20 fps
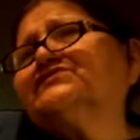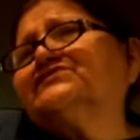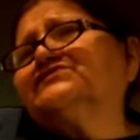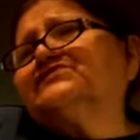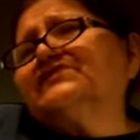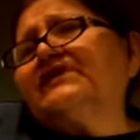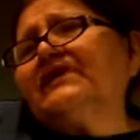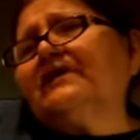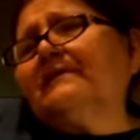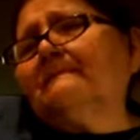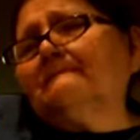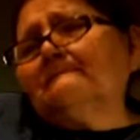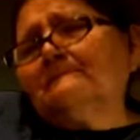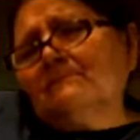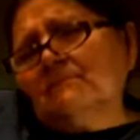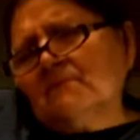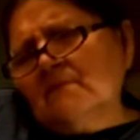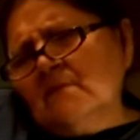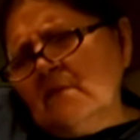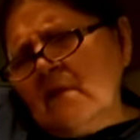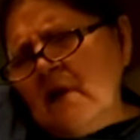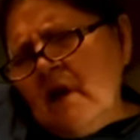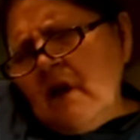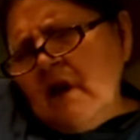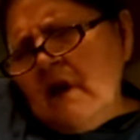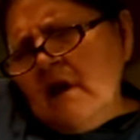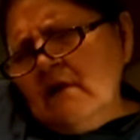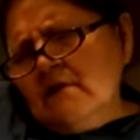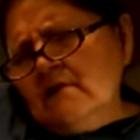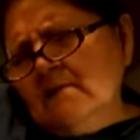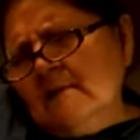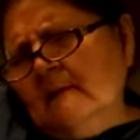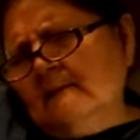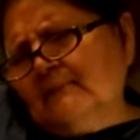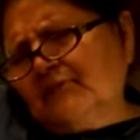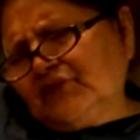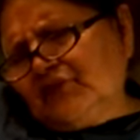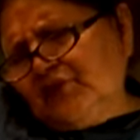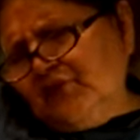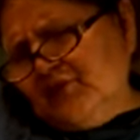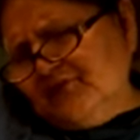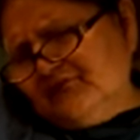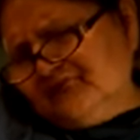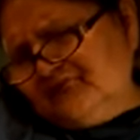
Jim, you know, through a